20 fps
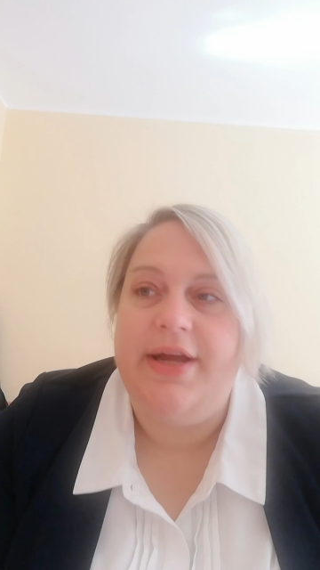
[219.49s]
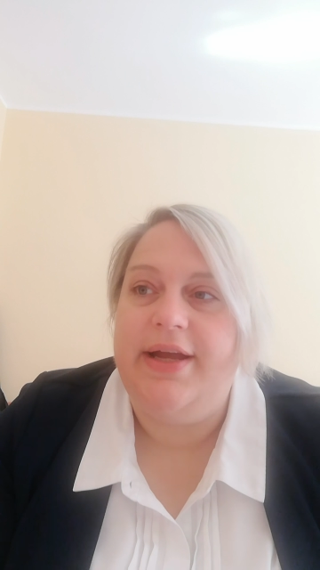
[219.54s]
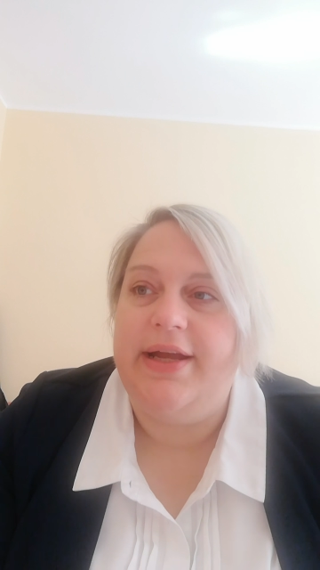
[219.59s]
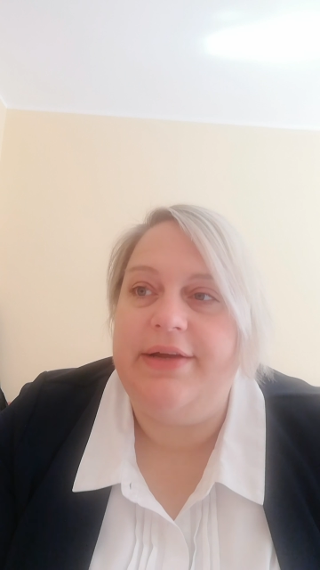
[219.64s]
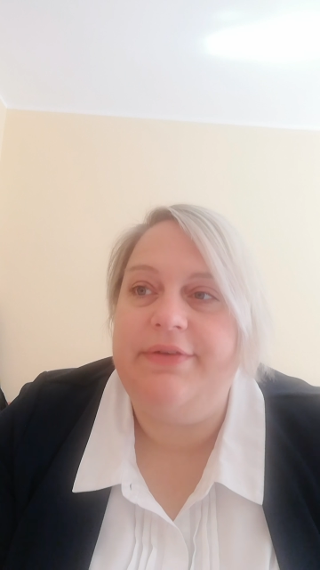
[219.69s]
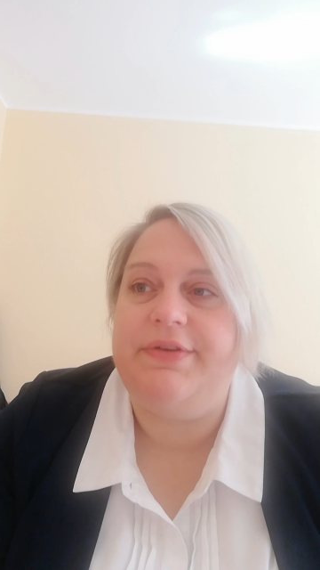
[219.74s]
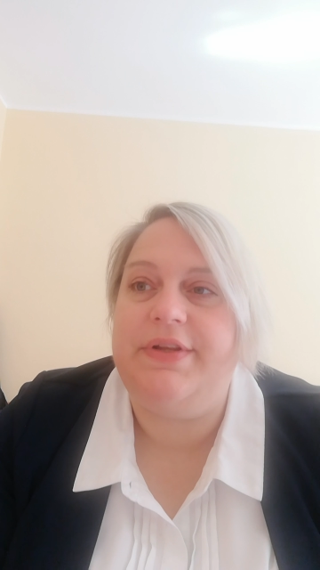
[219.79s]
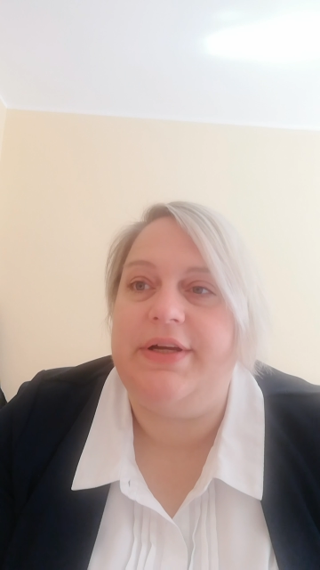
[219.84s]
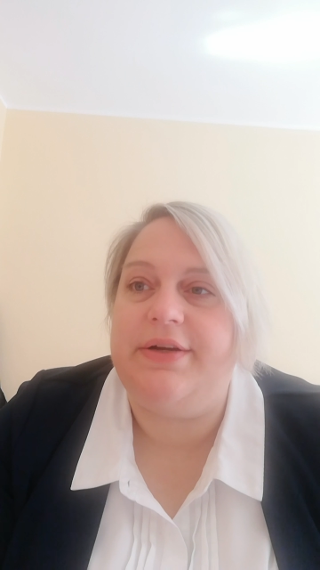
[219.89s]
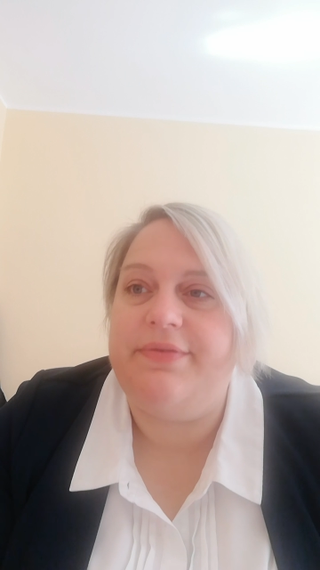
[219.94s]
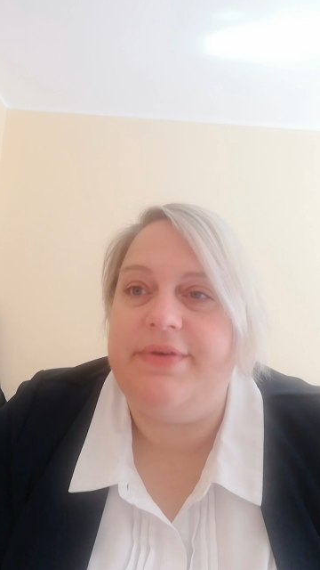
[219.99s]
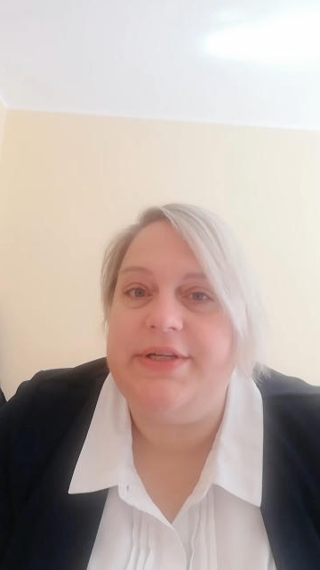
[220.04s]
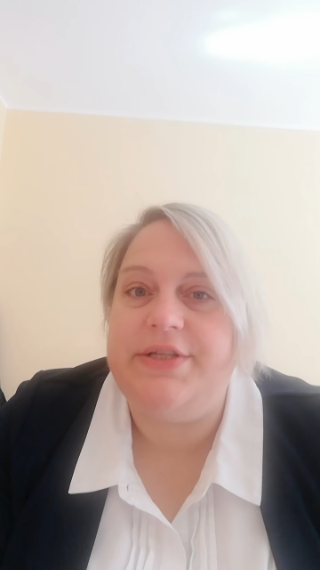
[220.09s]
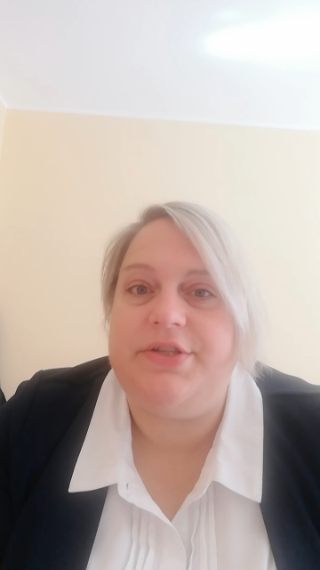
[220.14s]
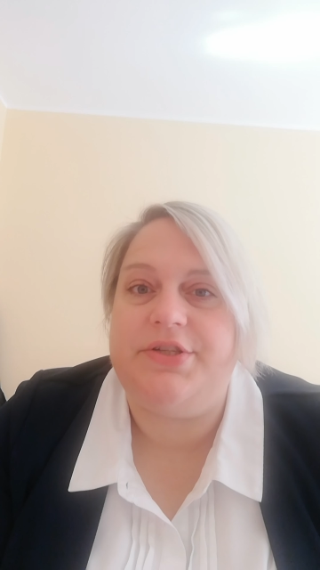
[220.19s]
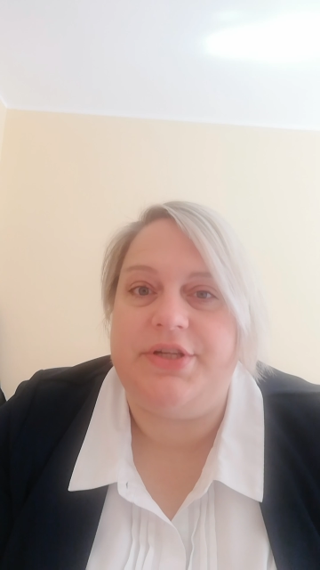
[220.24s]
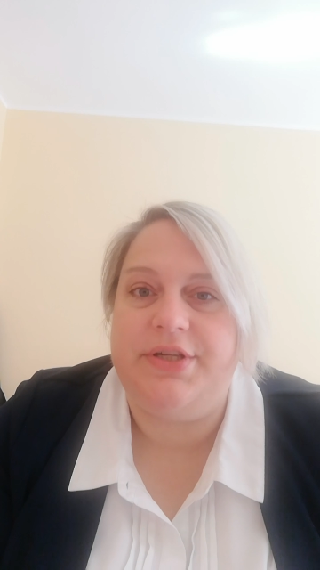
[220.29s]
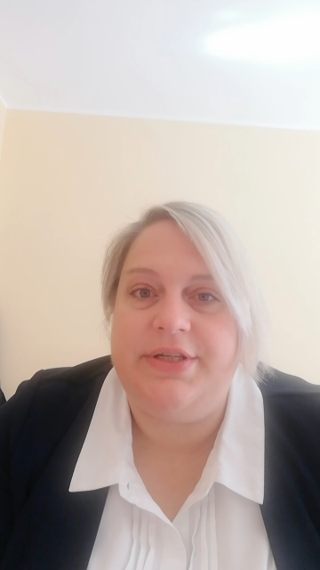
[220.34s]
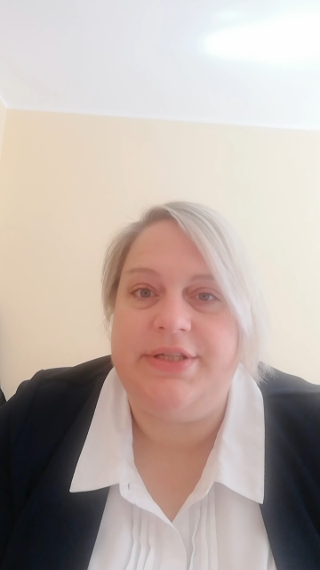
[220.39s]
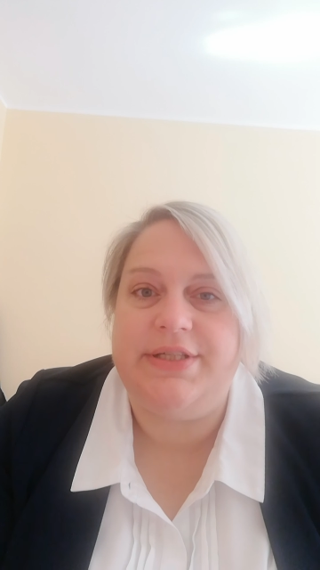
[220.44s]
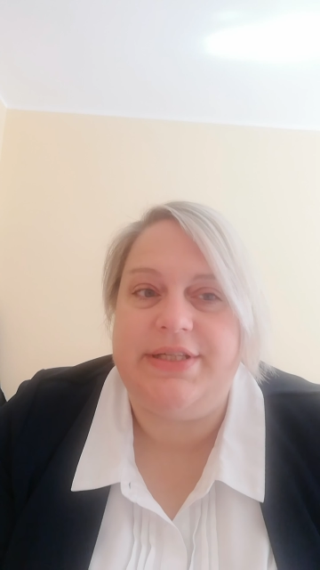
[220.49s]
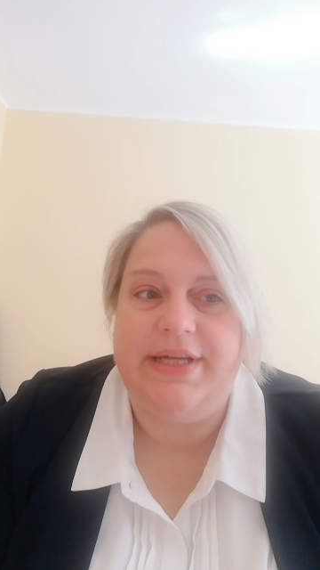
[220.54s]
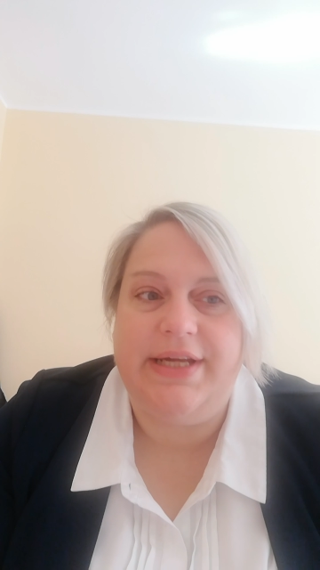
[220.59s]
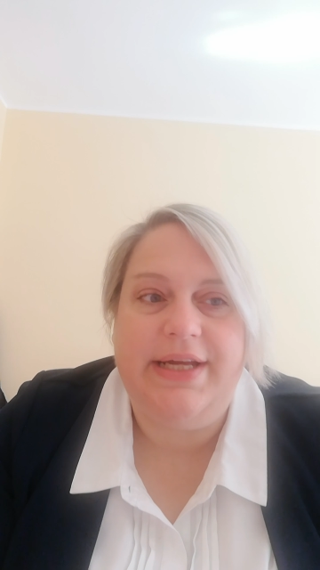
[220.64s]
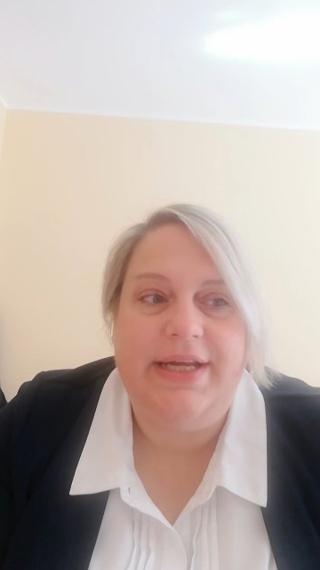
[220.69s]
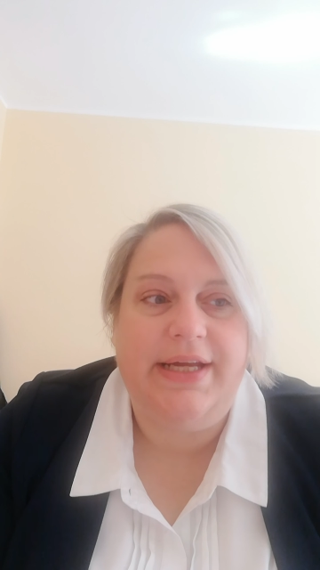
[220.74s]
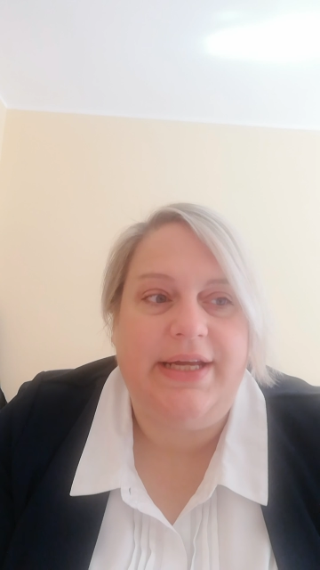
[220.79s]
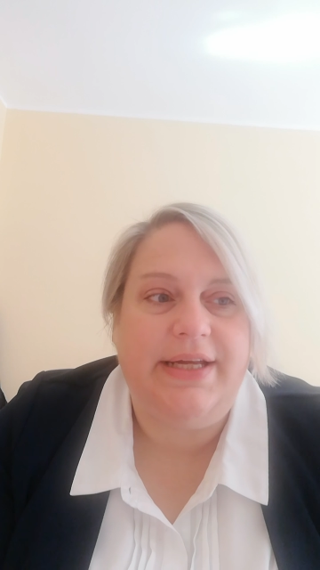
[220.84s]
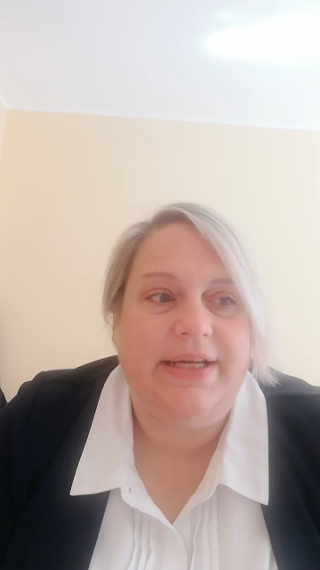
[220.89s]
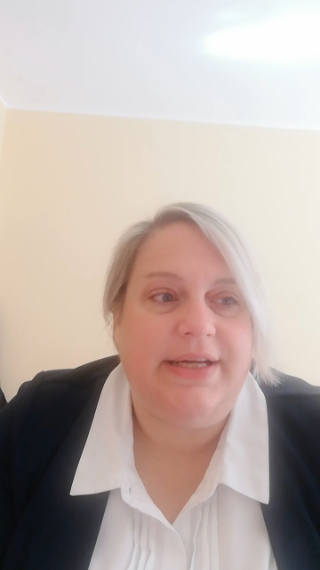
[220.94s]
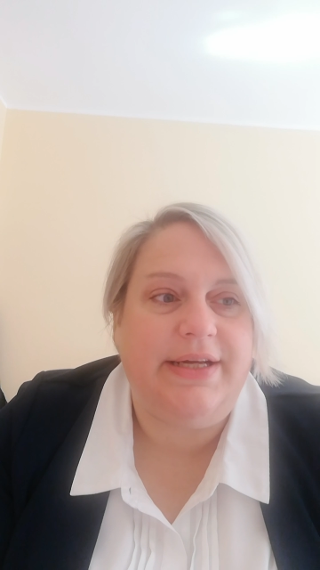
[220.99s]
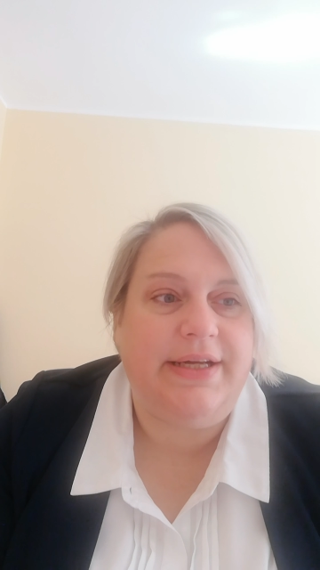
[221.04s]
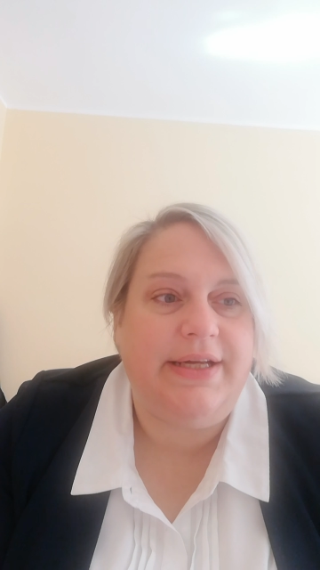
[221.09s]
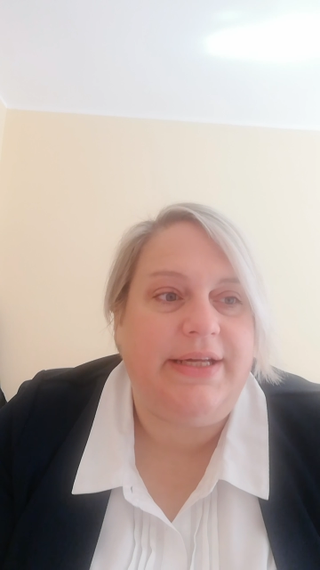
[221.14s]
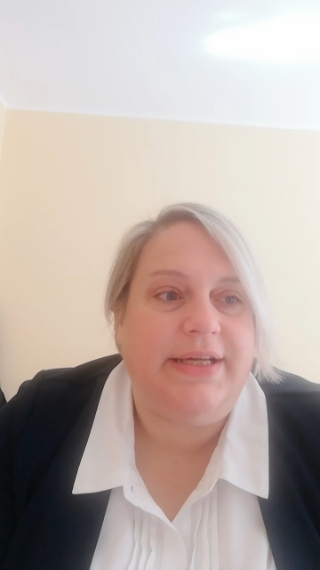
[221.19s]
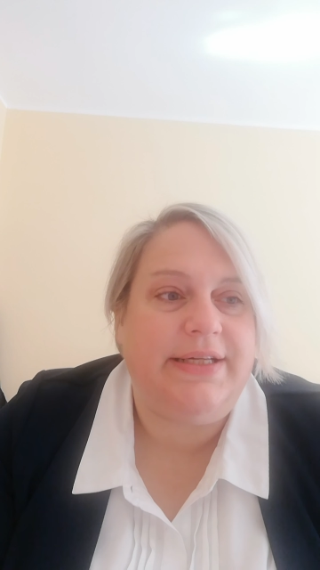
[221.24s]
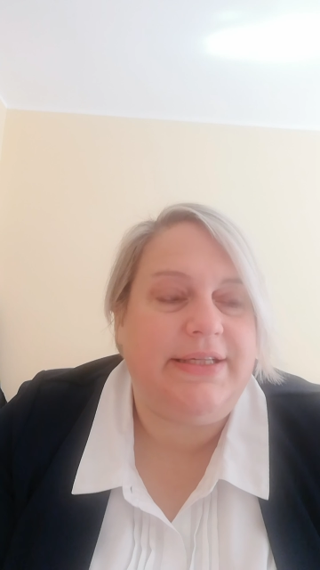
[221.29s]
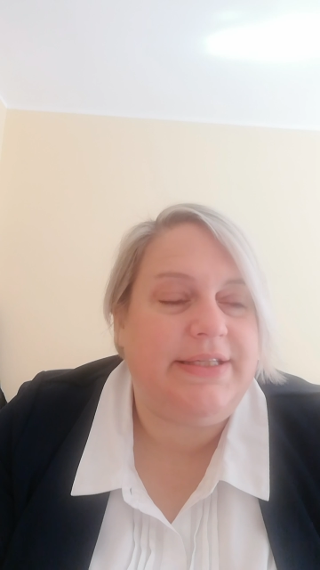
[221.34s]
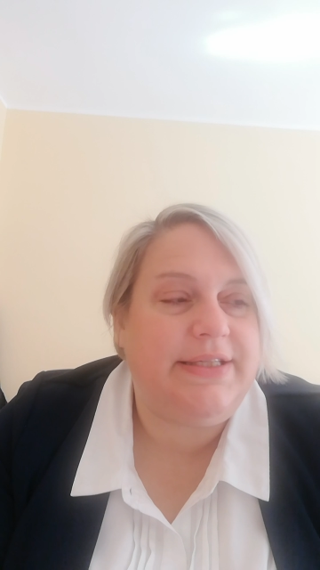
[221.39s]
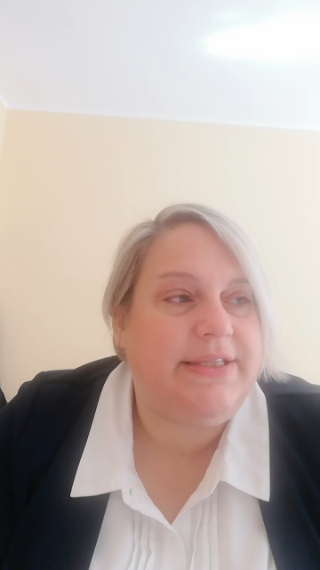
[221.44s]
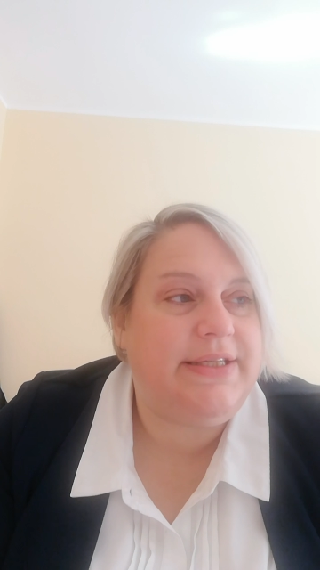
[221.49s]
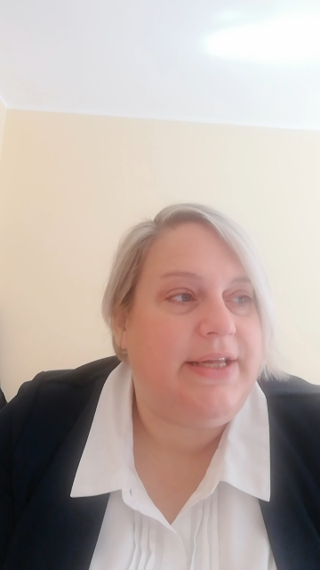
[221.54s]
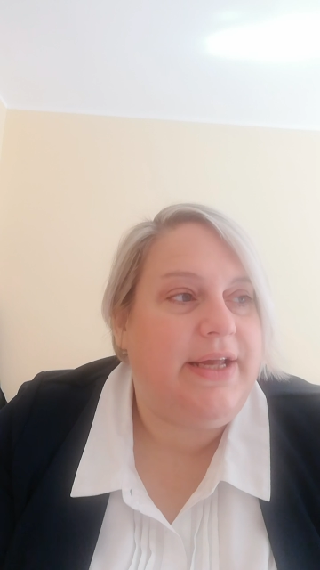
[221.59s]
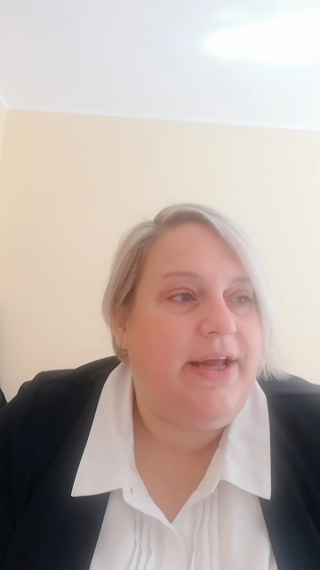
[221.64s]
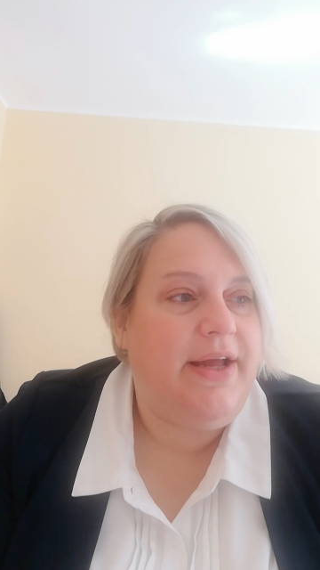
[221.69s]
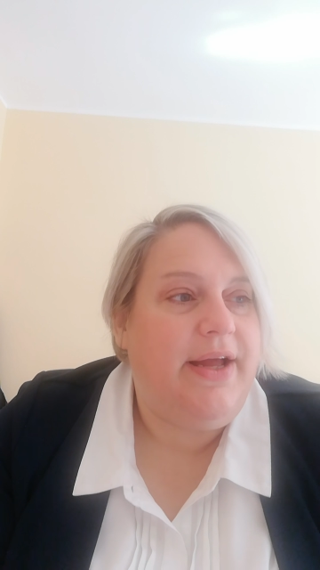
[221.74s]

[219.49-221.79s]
If the questions is